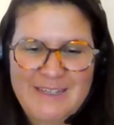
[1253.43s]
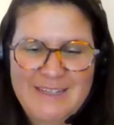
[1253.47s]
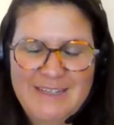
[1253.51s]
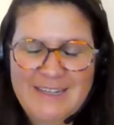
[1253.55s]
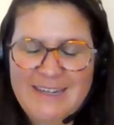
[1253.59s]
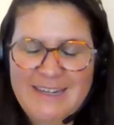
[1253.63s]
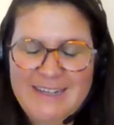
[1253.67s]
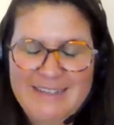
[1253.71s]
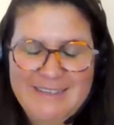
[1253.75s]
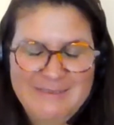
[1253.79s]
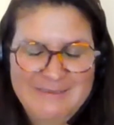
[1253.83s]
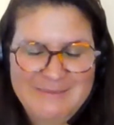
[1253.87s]

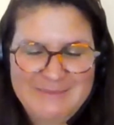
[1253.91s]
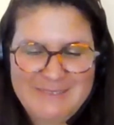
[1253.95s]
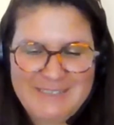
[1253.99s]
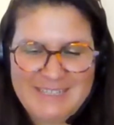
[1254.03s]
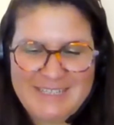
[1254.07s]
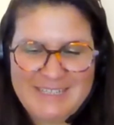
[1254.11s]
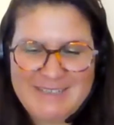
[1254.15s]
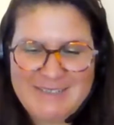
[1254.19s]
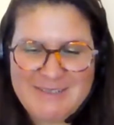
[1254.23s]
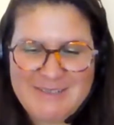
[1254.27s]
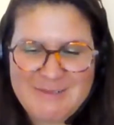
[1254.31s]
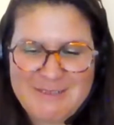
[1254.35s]
yeah
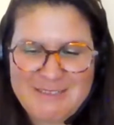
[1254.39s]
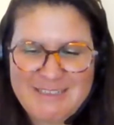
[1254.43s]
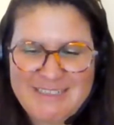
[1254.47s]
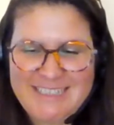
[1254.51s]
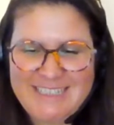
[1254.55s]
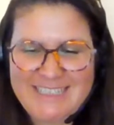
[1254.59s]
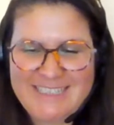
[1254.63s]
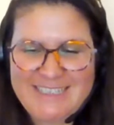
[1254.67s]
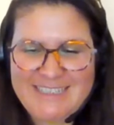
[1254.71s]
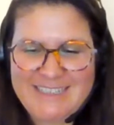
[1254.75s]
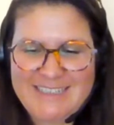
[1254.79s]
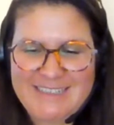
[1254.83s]
it's
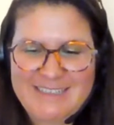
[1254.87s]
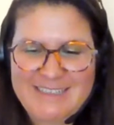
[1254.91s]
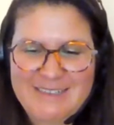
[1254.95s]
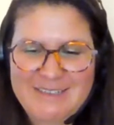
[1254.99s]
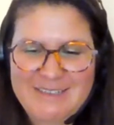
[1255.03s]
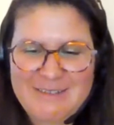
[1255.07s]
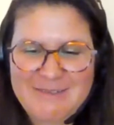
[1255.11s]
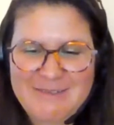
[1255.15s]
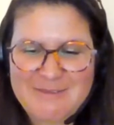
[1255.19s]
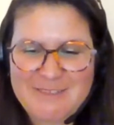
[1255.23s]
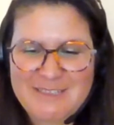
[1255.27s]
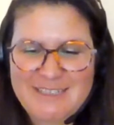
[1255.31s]
really
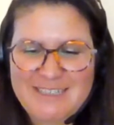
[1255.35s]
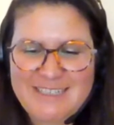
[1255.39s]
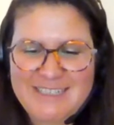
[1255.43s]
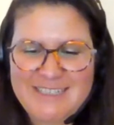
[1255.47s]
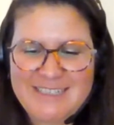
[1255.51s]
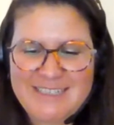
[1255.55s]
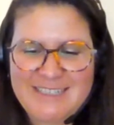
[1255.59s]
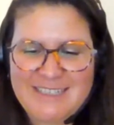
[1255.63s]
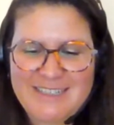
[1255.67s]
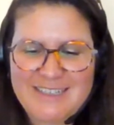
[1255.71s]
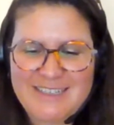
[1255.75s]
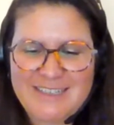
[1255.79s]
uh,
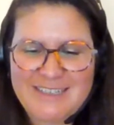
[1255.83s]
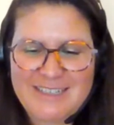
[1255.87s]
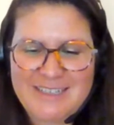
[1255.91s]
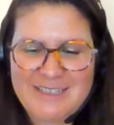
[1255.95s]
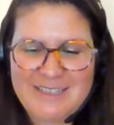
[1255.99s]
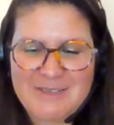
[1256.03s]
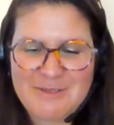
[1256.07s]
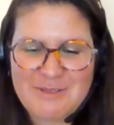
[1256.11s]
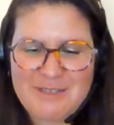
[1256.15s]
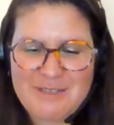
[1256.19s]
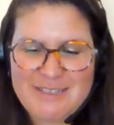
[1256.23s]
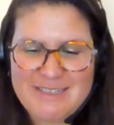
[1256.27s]
really uh,
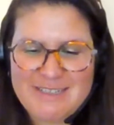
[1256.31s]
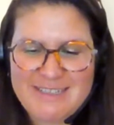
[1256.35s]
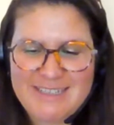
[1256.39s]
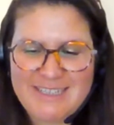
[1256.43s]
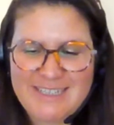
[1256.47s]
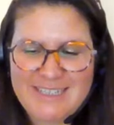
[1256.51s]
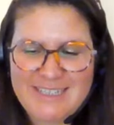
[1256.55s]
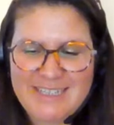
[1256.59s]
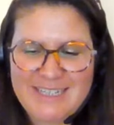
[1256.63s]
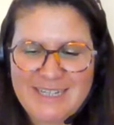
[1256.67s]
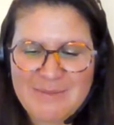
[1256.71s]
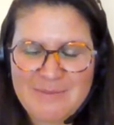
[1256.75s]

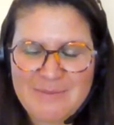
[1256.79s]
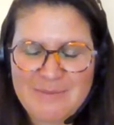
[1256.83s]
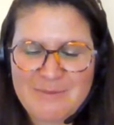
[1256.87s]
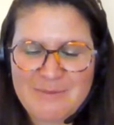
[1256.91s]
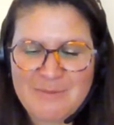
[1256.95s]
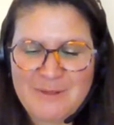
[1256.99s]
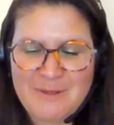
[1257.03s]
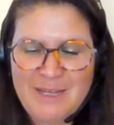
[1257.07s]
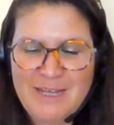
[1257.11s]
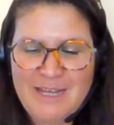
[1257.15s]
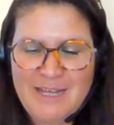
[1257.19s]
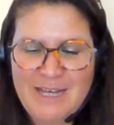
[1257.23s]
interesting
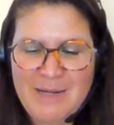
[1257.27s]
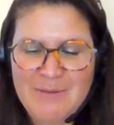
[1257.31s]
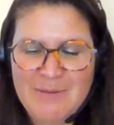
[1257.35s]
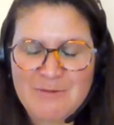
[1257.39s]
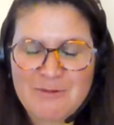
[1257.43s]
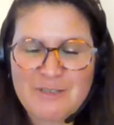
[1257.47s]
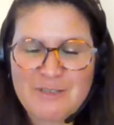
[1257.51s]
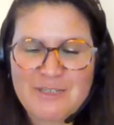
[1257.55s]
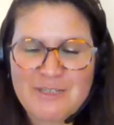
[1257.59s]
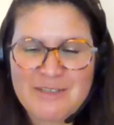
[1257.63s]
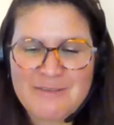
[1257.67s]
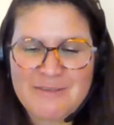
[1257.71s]
i'm
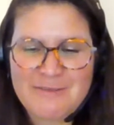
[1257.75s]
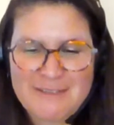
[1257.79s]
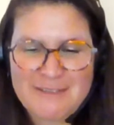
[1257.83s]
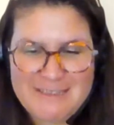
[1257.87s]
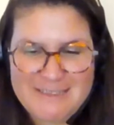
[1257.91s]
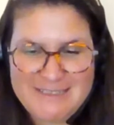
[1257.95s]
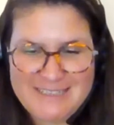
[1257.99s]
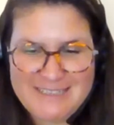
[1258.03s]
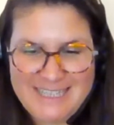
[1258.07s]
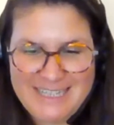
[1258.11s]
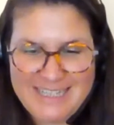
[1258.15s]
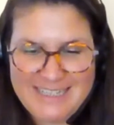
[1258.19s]
i'm really
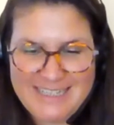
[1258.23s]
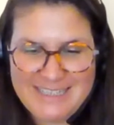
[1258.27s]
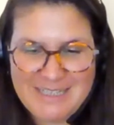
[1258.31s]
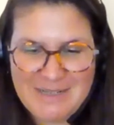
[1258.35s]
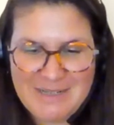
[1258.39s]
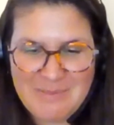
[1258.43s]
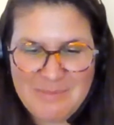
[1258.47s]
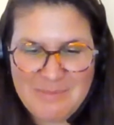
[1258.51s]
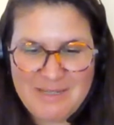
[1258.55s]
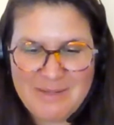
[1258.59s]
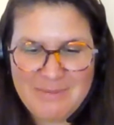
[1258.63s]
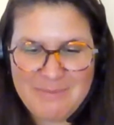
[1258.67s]

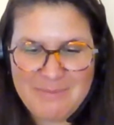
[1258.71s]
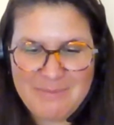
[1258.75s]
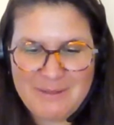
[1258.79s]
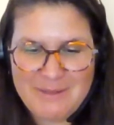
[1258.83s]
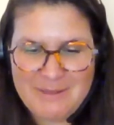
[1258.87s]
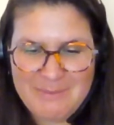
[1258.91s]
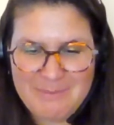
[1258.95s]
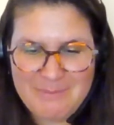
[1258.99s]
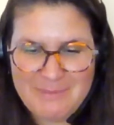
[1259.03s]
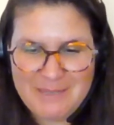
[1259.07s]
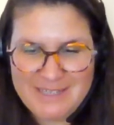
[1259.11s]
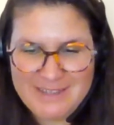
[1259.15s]
fascinating by,
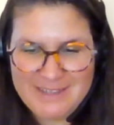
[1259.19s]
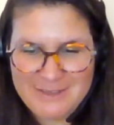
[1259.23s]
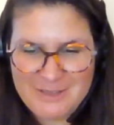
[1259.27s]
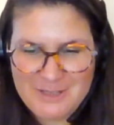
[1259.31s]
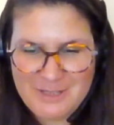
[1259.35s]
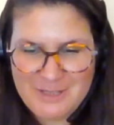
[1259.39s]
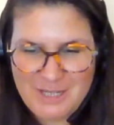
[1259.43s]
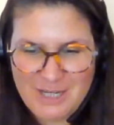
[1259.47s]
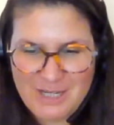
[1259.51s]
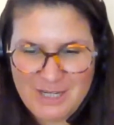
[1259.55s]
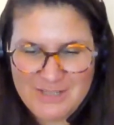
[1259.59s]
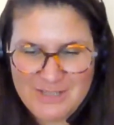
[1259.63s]
by, by
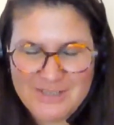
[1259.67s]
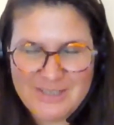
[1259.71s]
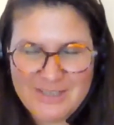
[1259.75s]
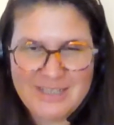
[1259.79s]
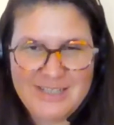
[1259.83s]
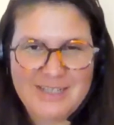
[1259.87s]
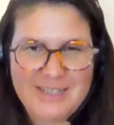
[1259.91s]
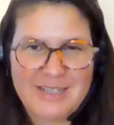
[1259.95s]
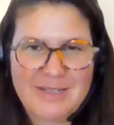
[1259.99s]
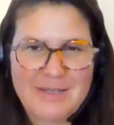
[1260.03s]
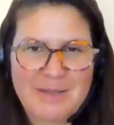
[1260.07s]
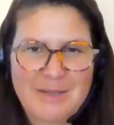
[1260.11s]
the change
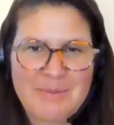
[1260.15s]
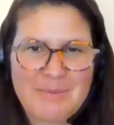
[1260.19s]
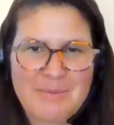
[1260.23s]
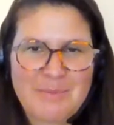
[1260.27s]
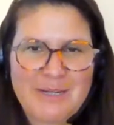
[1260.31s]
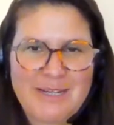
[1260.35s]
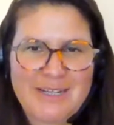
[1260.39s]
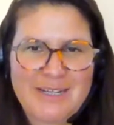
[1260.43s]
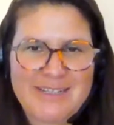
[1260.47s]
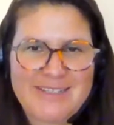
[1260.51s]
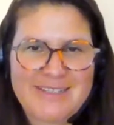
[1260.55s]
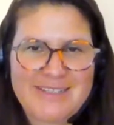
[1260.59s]
it,
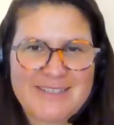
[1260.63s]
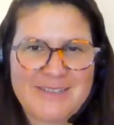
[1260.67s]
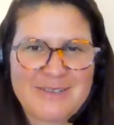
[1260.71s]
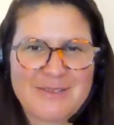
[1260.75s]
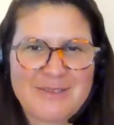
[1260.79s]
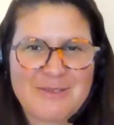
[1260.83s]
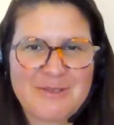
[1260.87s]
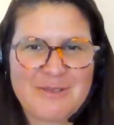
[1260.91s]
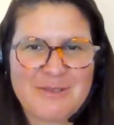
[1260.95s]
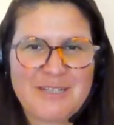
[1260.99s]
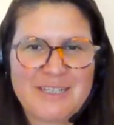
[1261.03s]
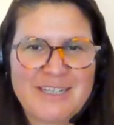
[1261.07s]
impacts
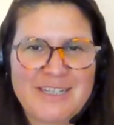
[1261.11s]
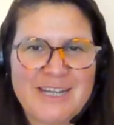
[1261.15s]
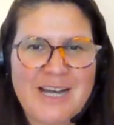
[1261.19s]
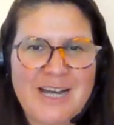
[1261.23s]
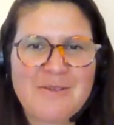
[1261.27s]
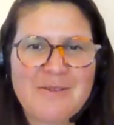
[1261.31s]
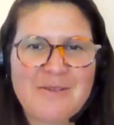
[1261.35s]
you know and